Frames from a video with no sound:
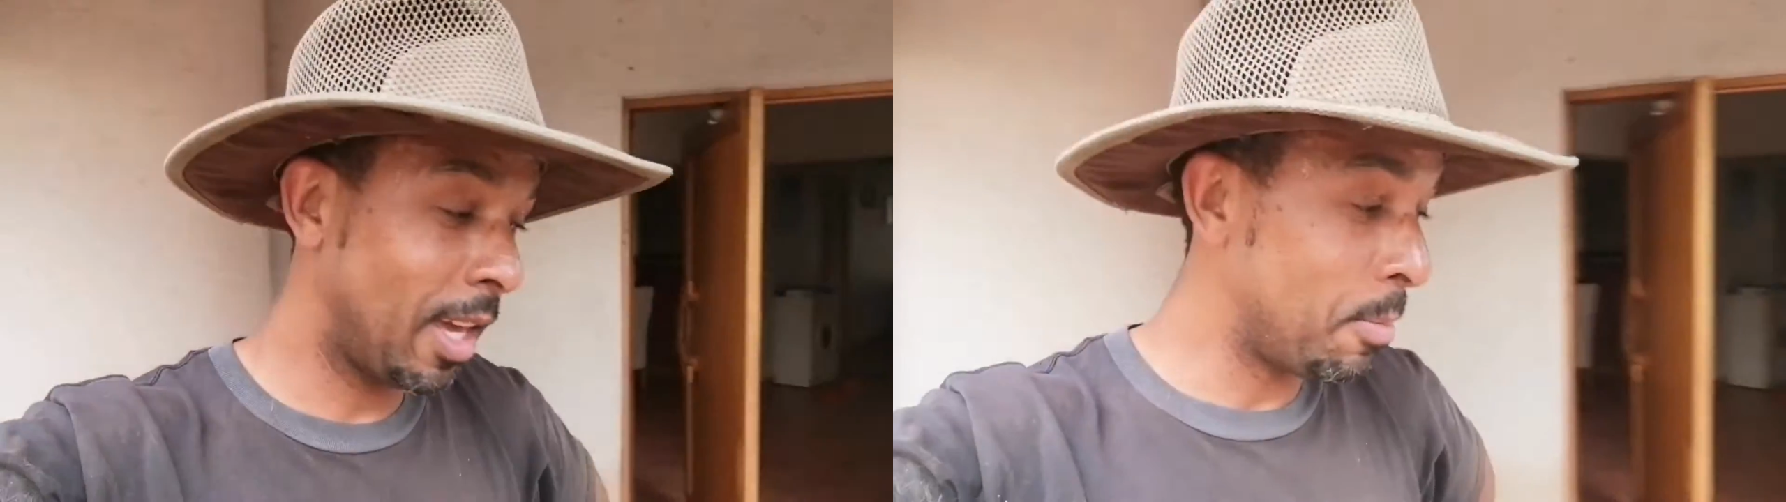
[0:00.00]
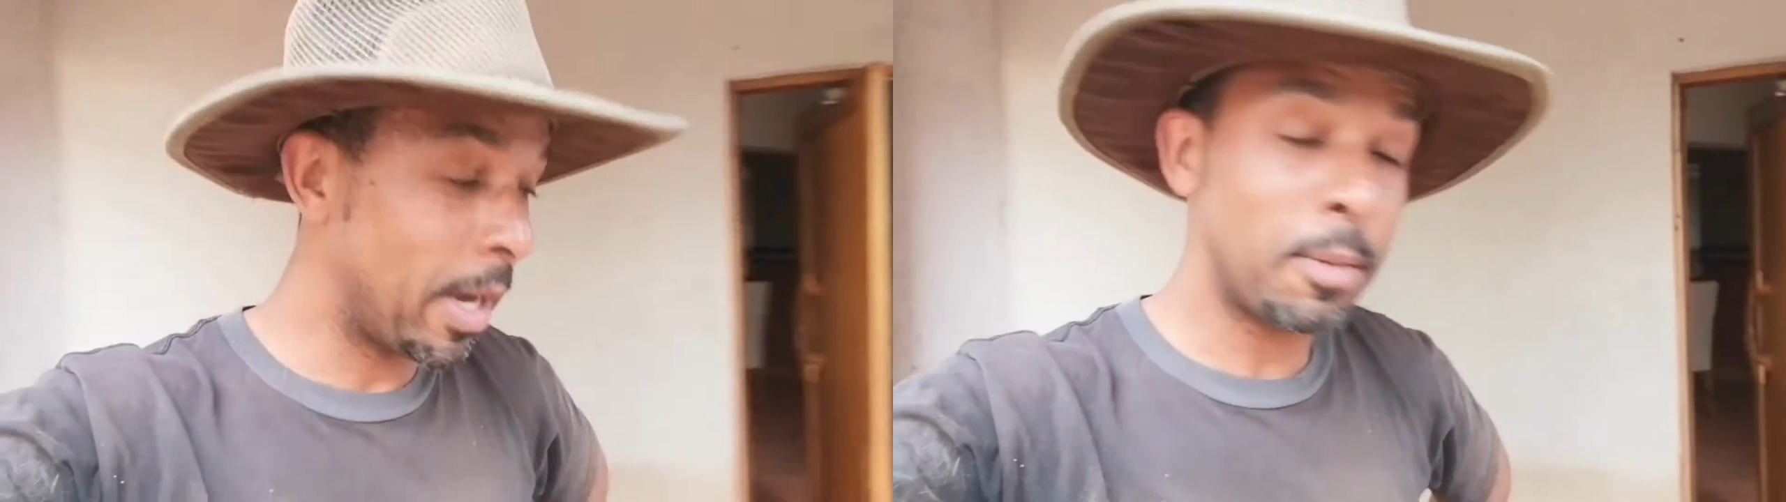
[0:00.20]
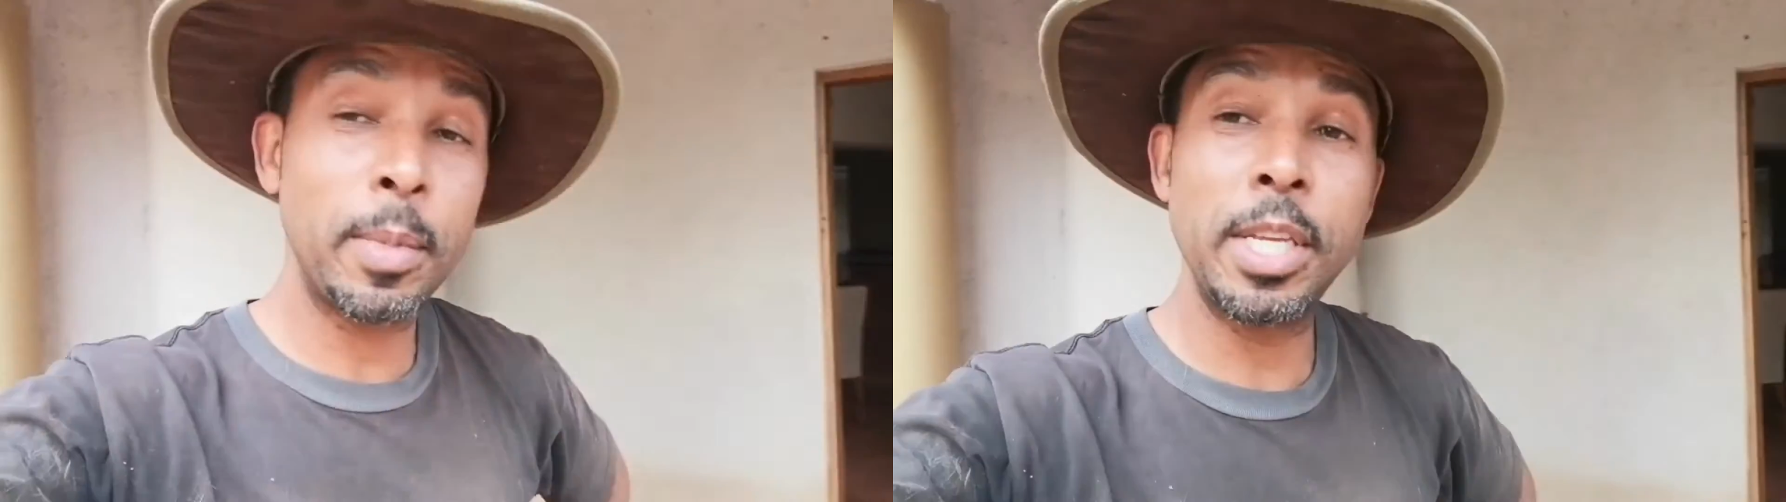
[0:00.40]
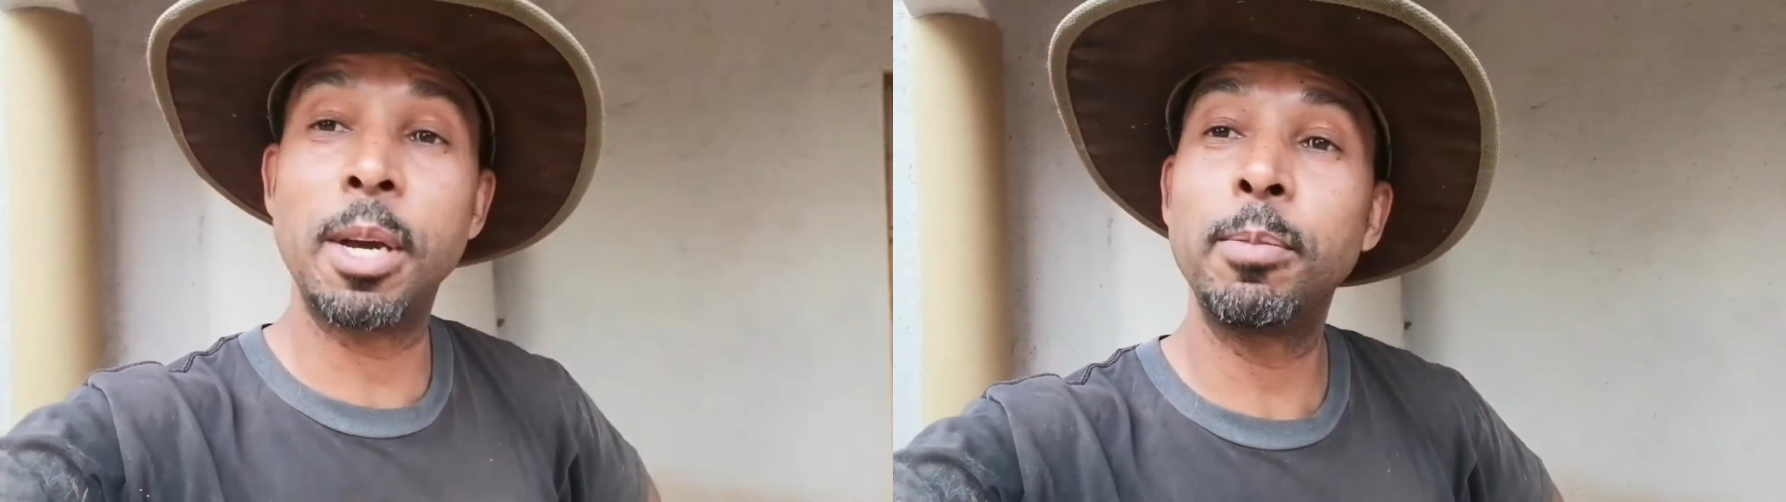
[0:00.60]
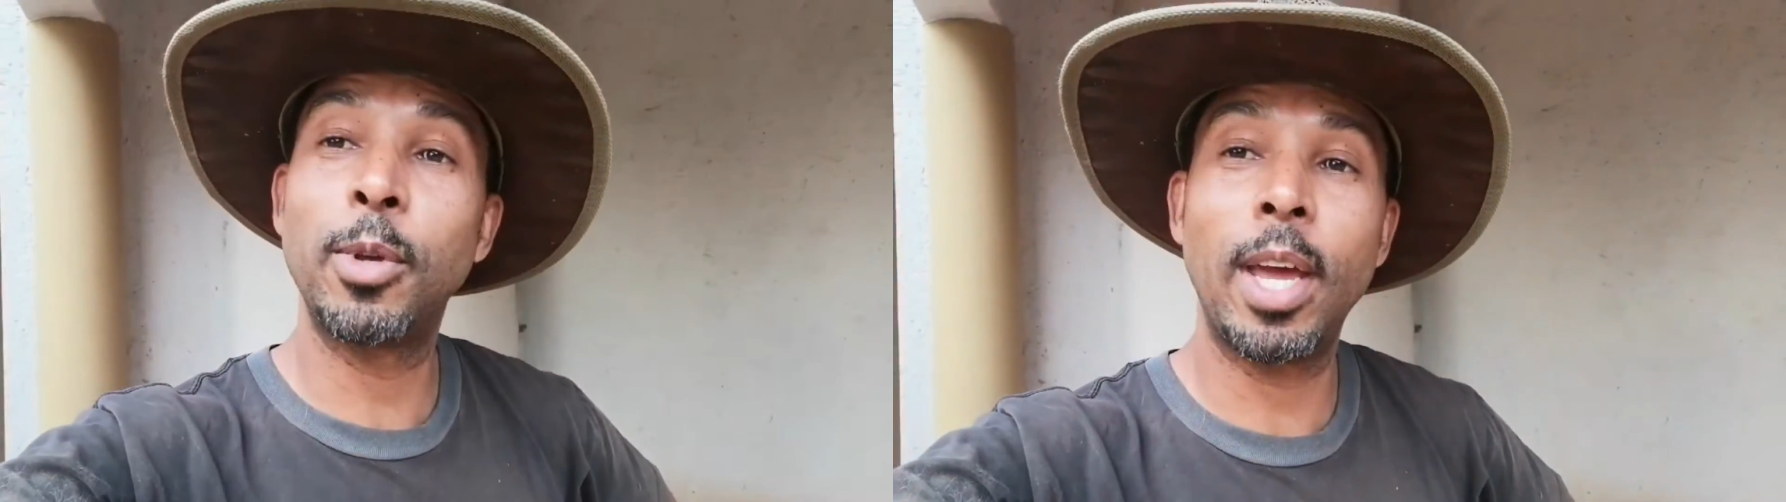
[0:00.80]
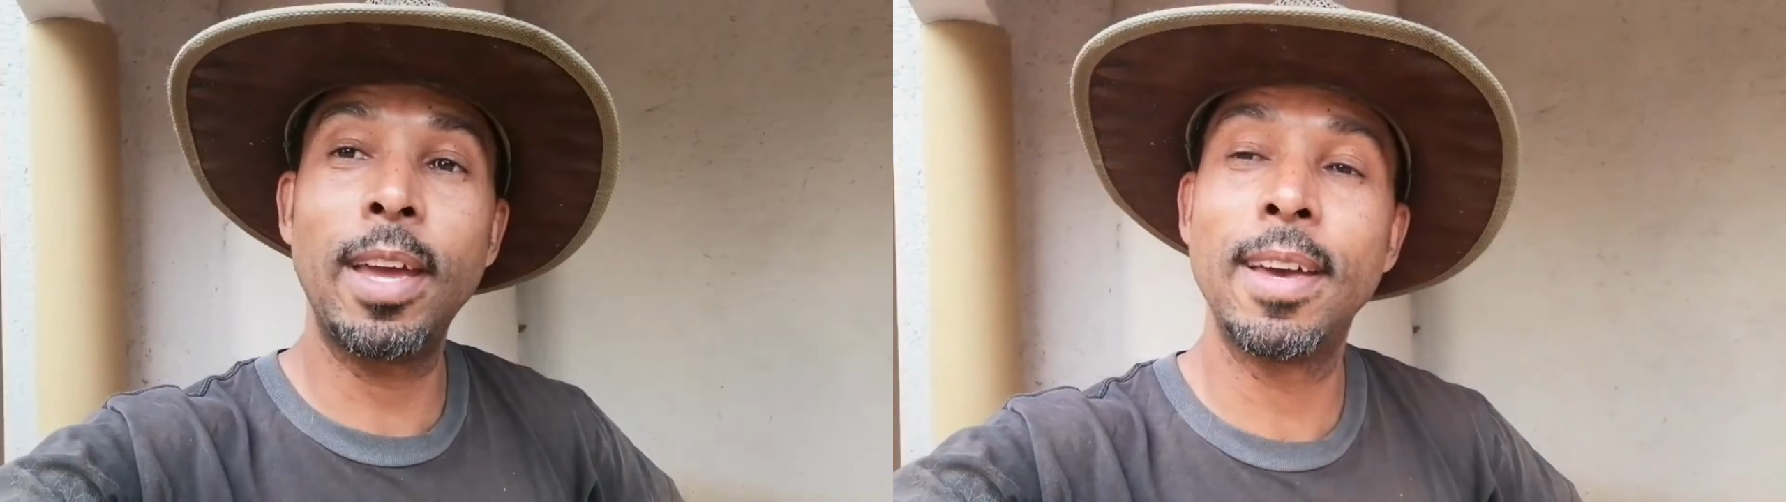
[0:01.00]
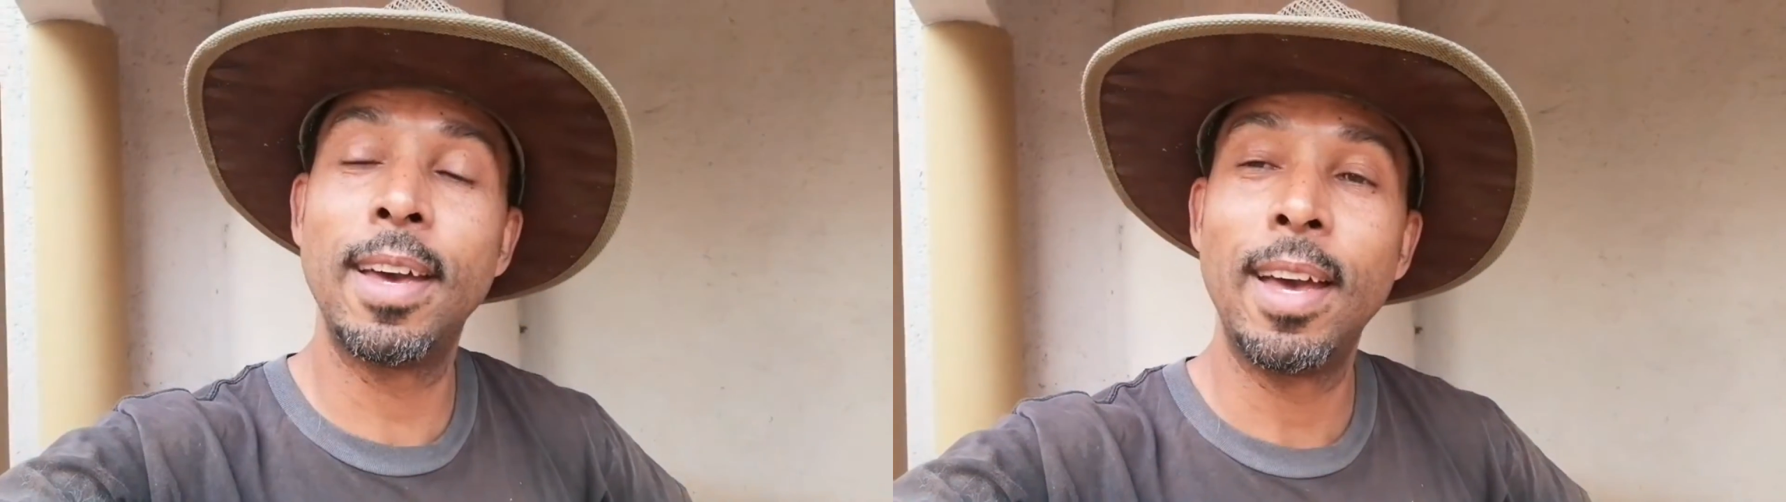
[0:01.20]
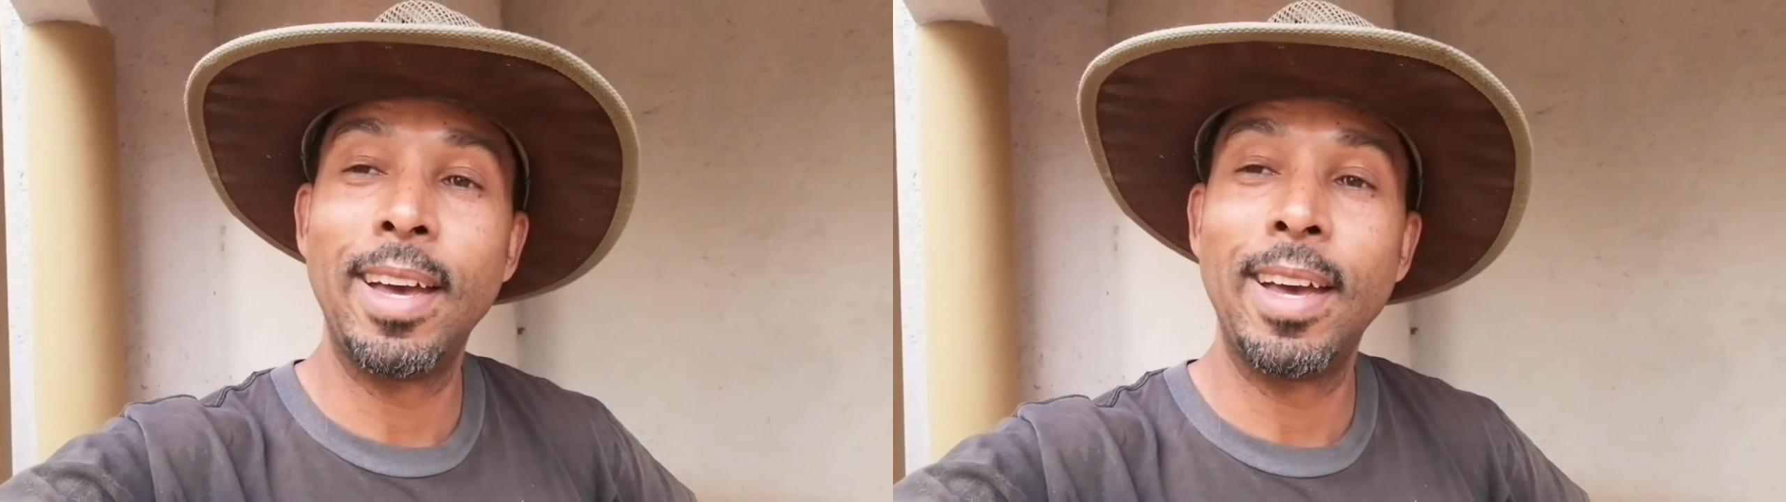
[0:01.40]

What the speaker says: They made me jump today.